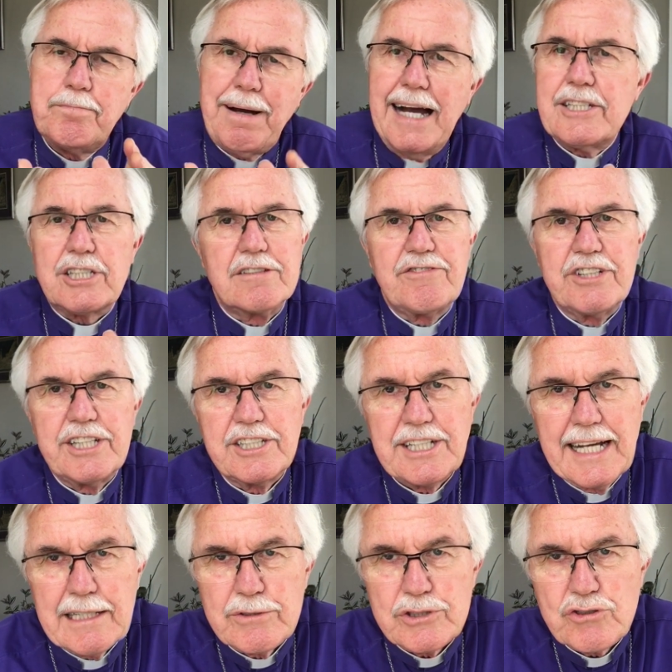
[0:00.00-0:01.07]
passion for the
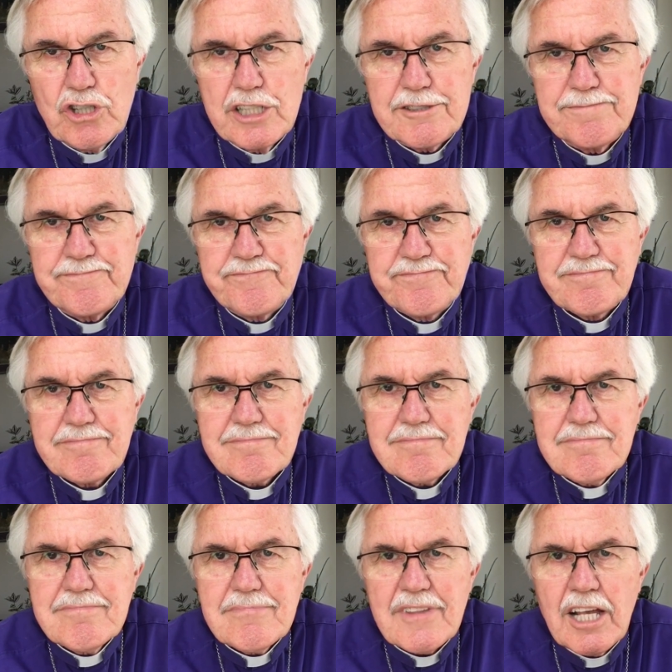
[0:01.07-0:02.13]
downtrodden.
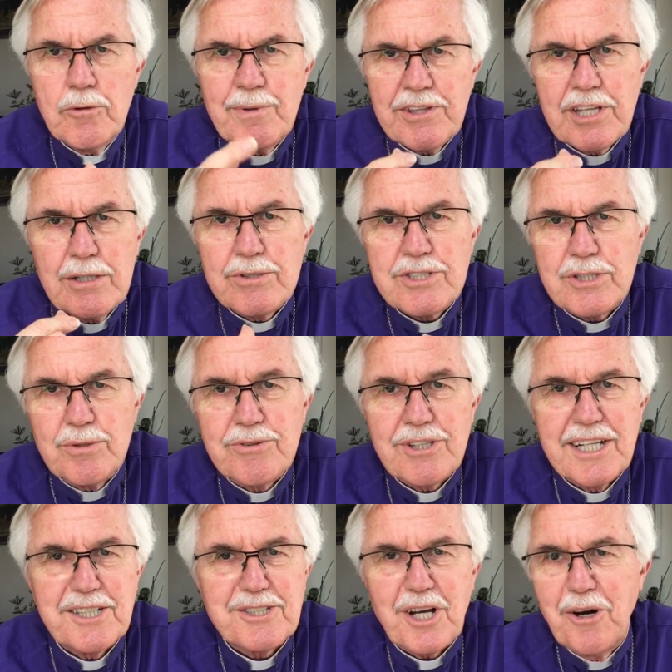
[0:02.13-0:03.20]
with those two
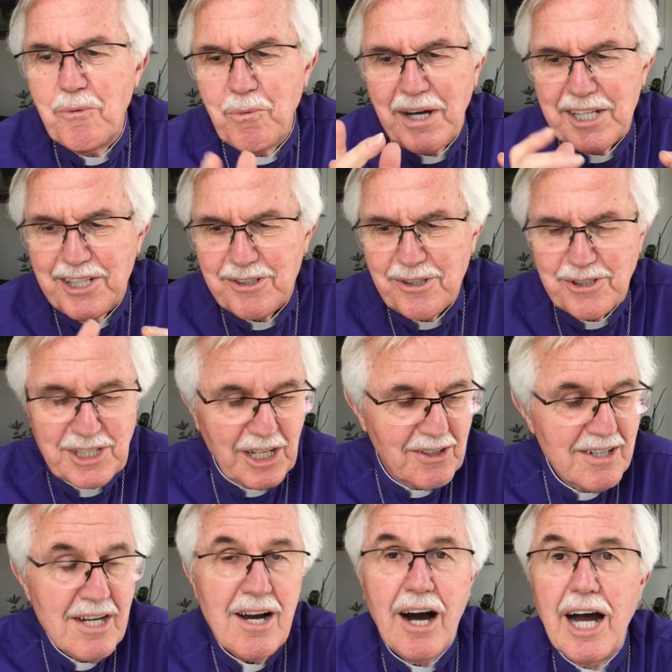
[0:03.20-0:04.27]
things, away you could go.
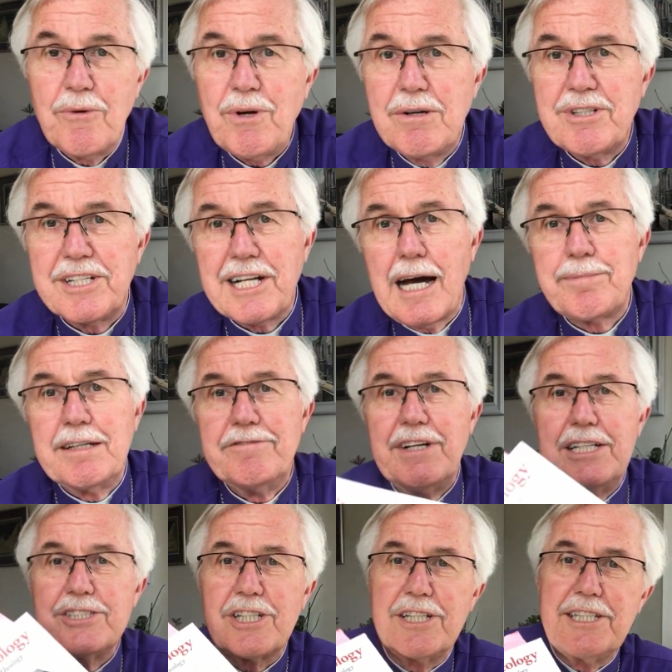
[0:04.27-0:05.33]
I wrote it up
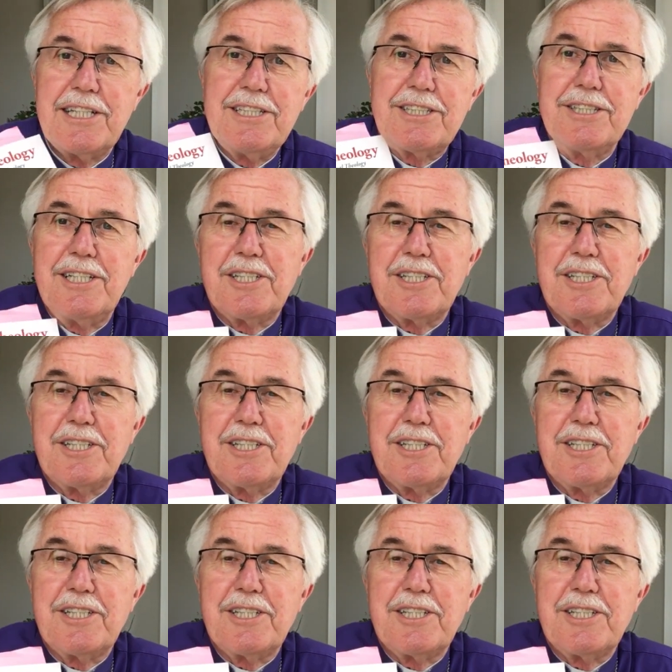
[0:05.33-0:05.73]
eventually into